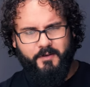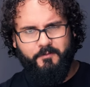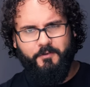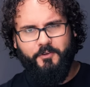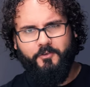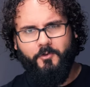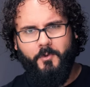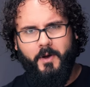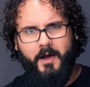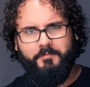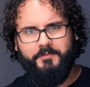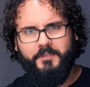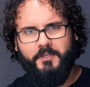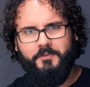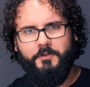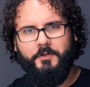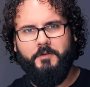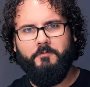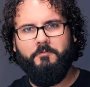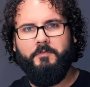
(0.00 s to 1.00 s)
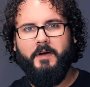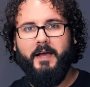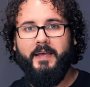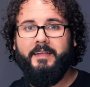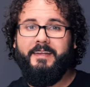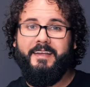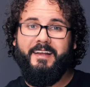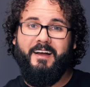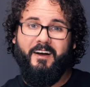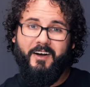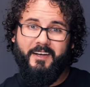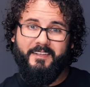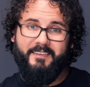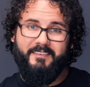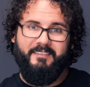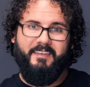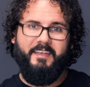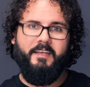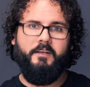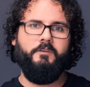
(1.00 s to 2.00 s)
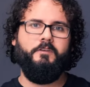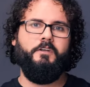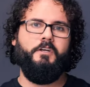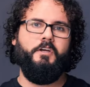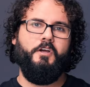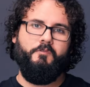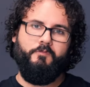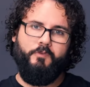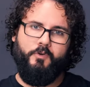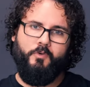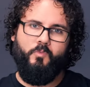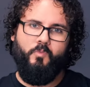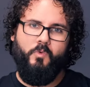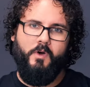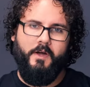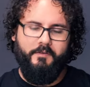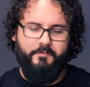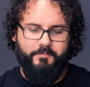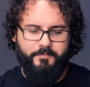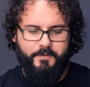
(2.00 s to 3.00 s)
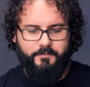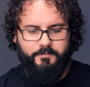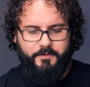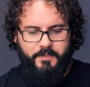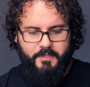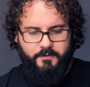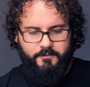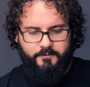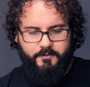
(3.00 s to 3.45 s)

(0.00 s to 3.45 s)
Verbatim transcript: Every so often you can find it on sale for 150.